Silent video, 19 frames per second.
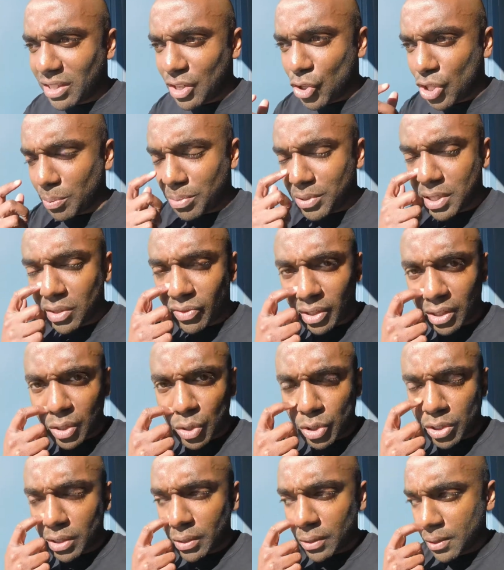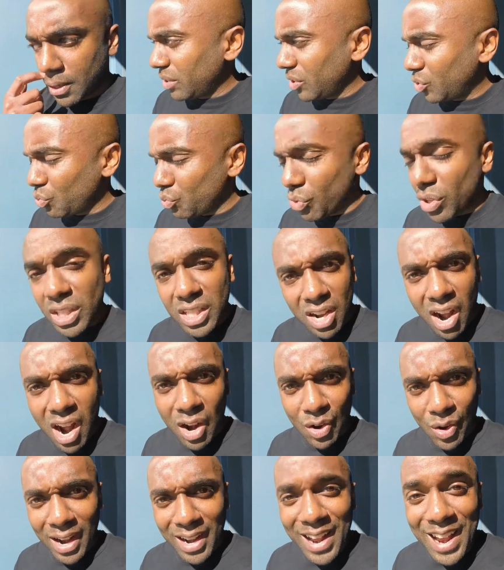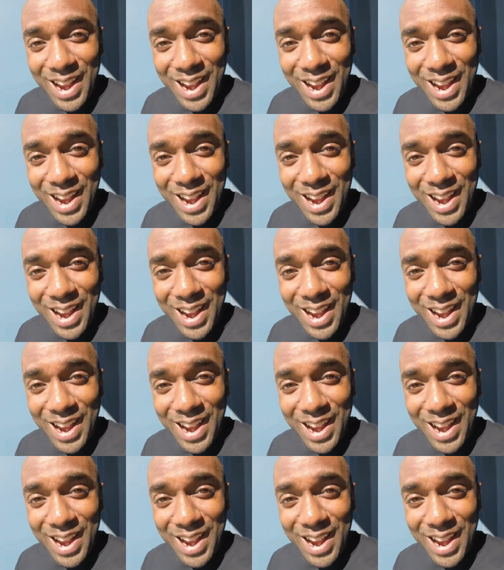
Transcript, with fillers: near the Pacific Ocean. It's really hot right